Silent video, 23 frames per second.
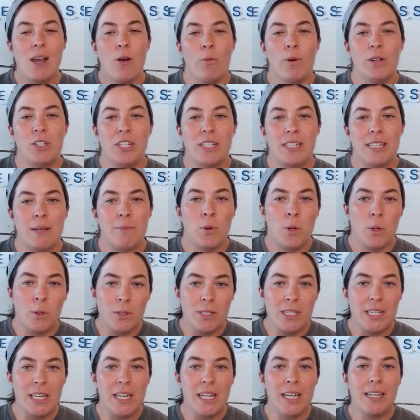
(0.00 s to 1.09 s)
which is a
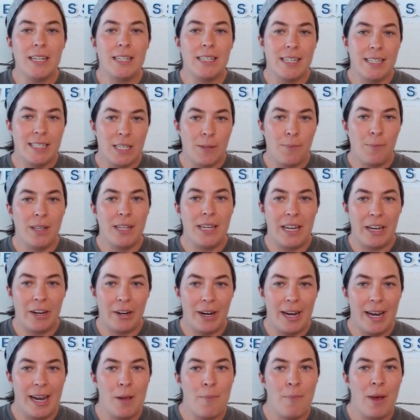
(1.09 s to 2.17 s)

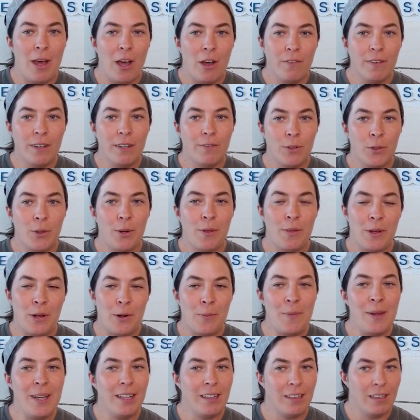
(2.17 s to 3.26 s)
multidisciplinary pelvic floor
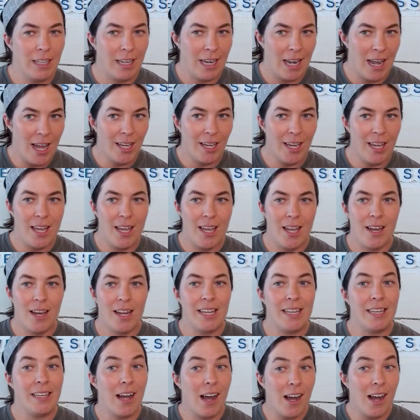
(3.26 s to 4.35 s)
therapy clinic in
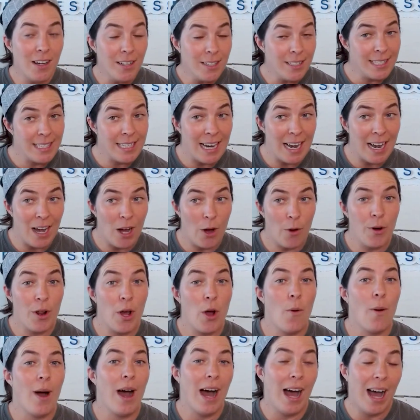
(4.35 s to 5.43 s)
Youngstown,
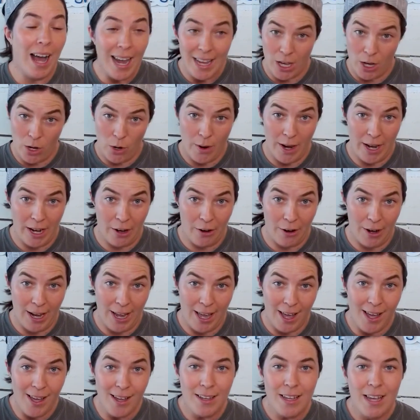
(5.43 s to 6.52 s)
Ohio
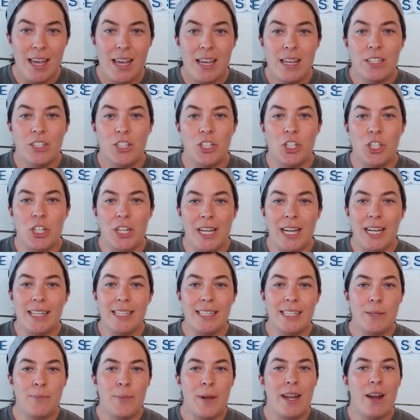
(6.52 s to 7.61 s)
area. She
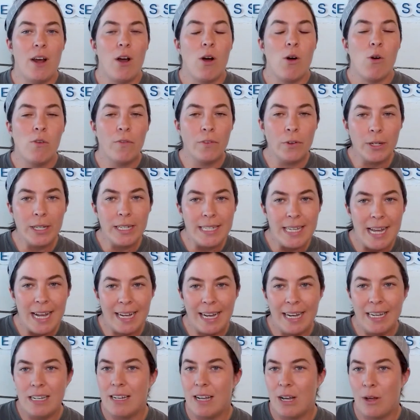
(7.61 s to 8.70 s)
has spent over a
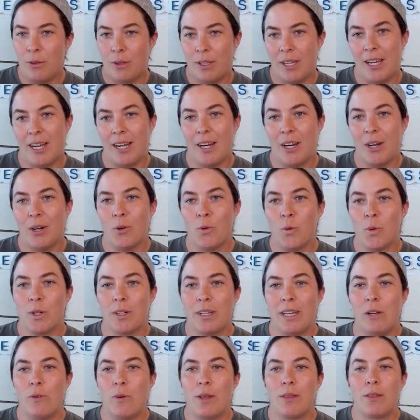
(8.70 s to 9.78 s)
decade in healthcare
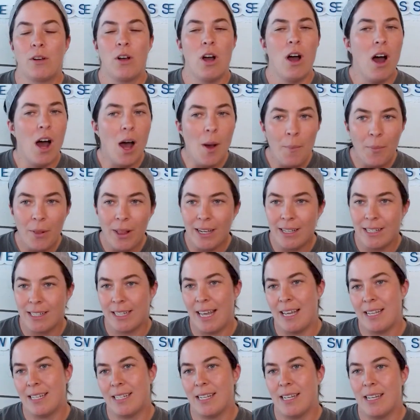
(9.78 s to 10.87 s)
working with complex
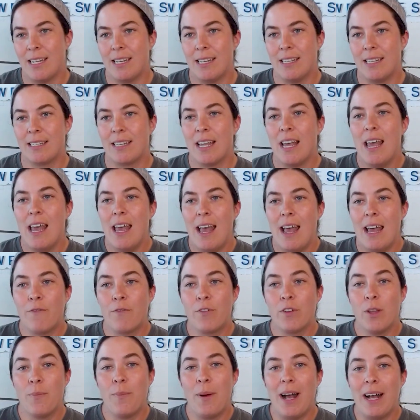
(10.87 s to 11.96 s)
cases. And
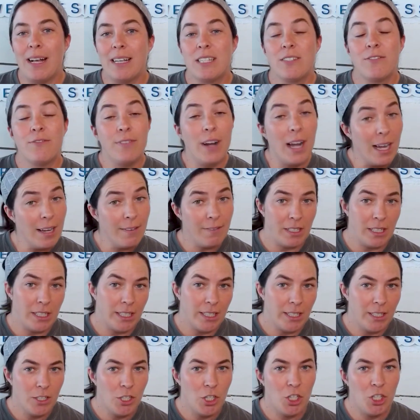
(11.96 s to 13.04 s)
for the past 5
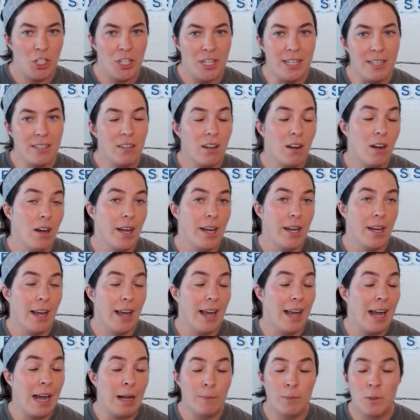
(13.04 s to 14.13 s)
years, she's gone
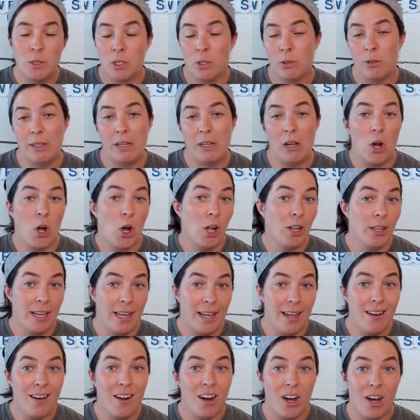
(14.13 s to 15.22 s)
absolutely all
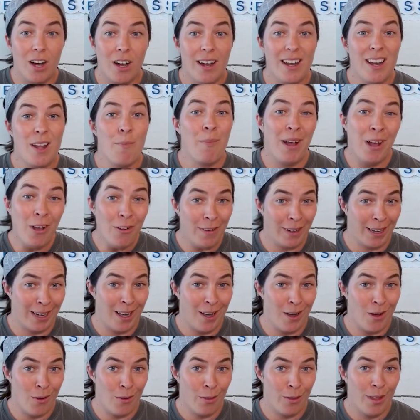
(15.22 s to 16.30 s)
in on pelvic
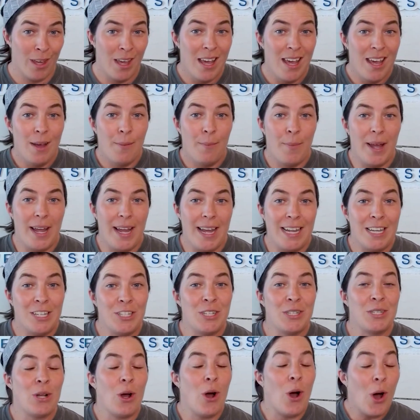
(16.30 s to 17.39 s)
health.
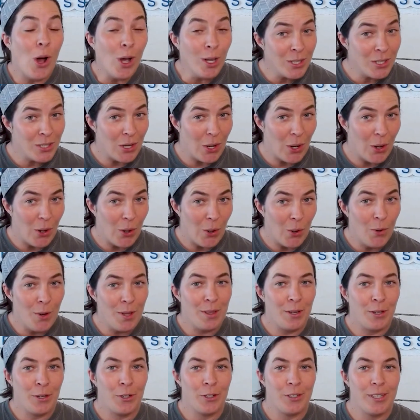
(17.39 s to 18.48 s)
Paige is also
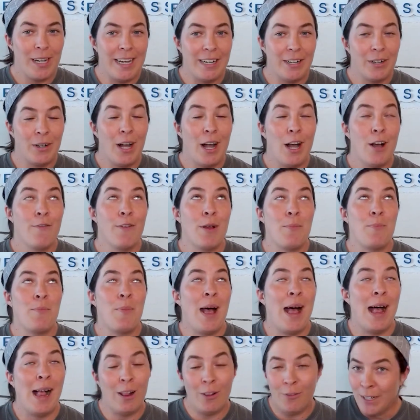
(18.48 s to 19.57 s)
the creator of
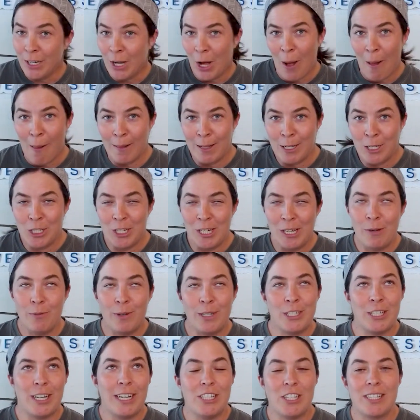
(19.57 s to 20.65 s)
Pelvicology,
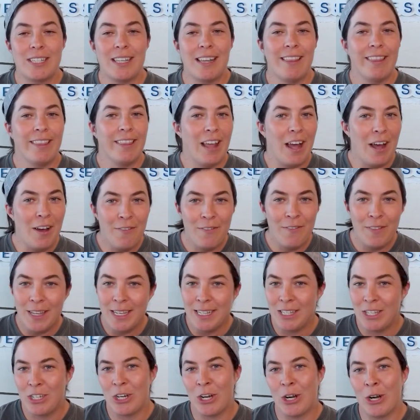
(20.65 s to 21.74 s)
which I just love
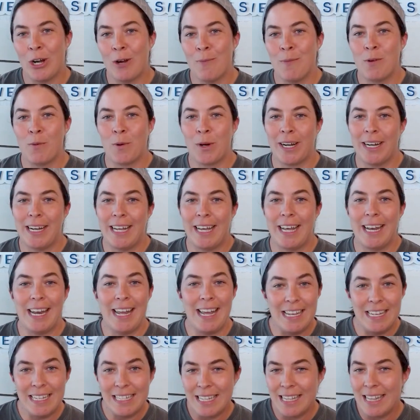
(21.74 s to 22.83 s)
this term, and we're going to get
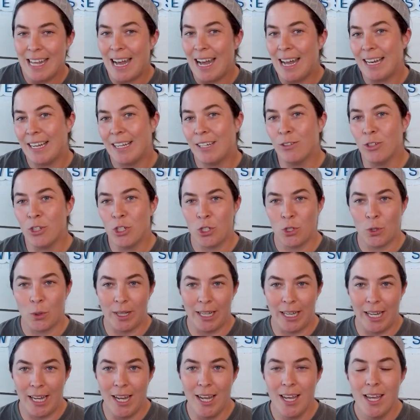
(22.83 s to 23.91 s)
into that here
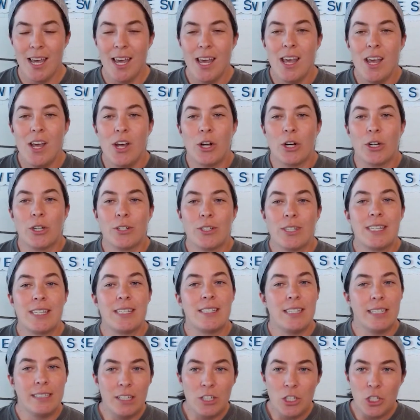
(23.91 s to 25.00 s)
shortly. Her
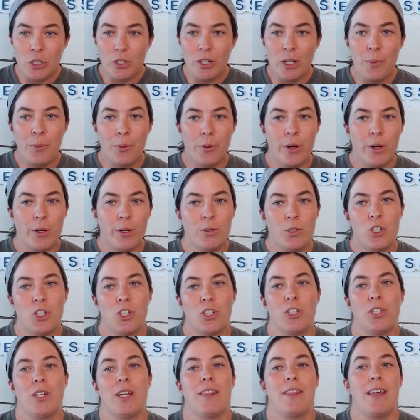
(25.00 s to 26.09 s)
signature
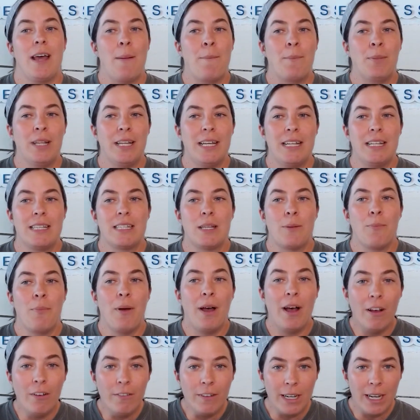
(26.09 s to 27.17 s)
approach that blends
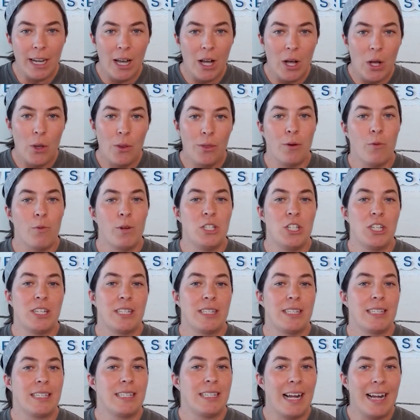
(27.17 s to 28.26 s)
pelvic health, which
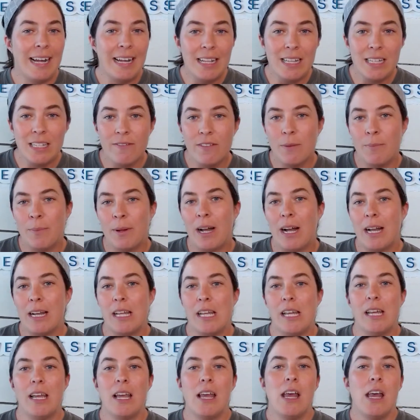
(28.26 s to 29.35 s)
is the science of the body,